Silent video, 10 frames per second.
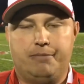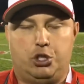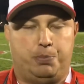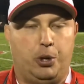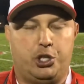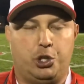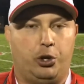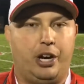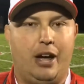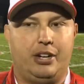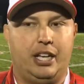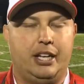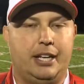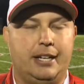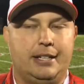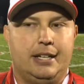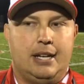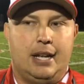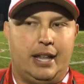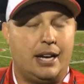just put his shoulder down and get in. And
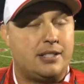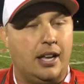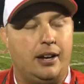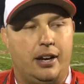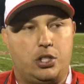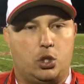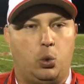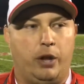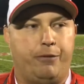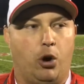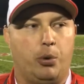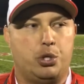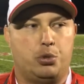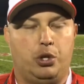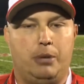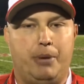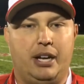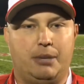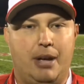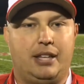extended it to 24, which was really
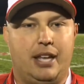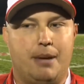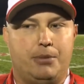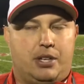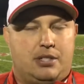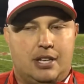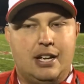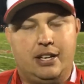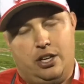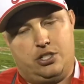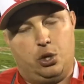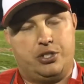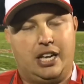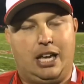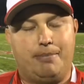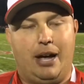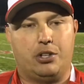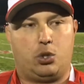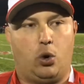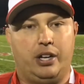big to make them, because as soon as they came down
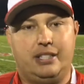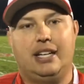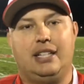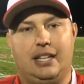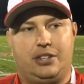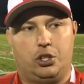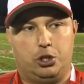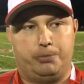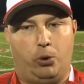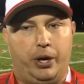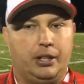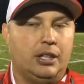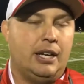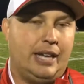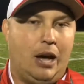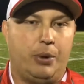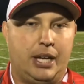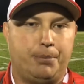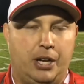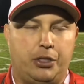and scored and didn't get their 2-point, now we
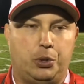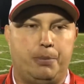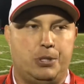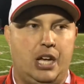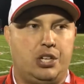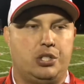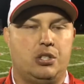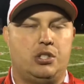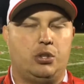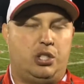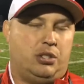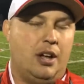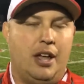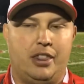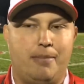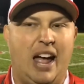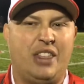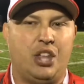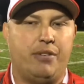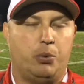kept it at 3 possessions. So just the
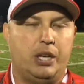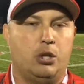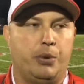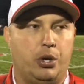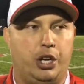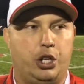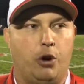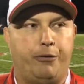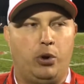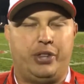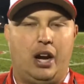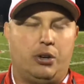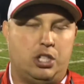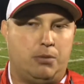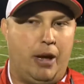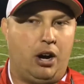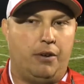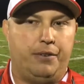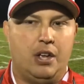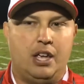math of it, we knew we were going to go for it there. Just a matter
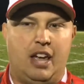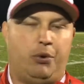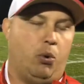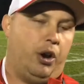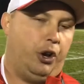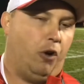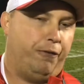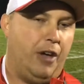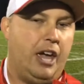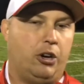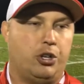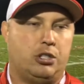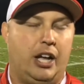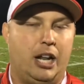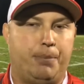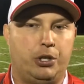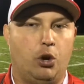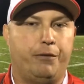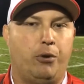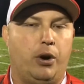of if we wanted to go fake or just line up and
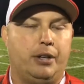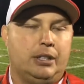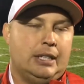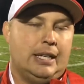go for it.